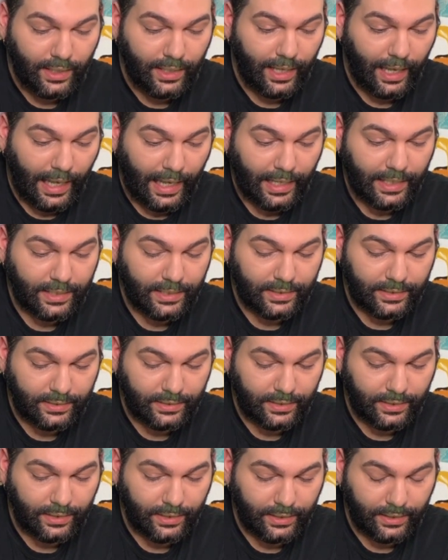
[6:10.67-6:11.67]

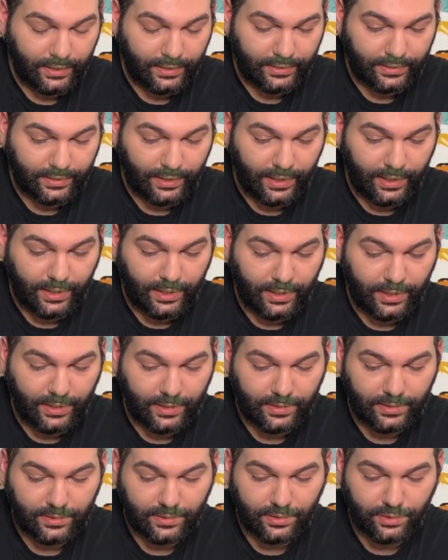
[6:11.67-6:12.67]
and
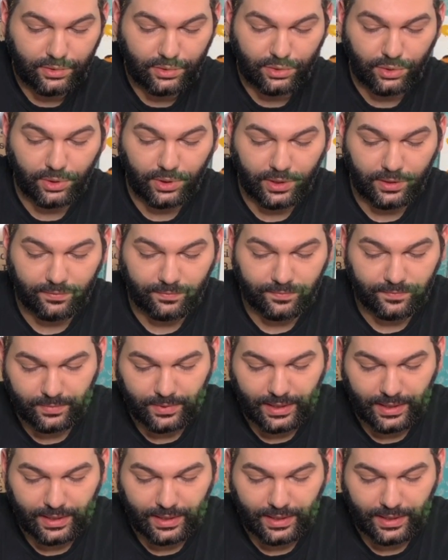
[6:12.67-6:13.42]
they sort of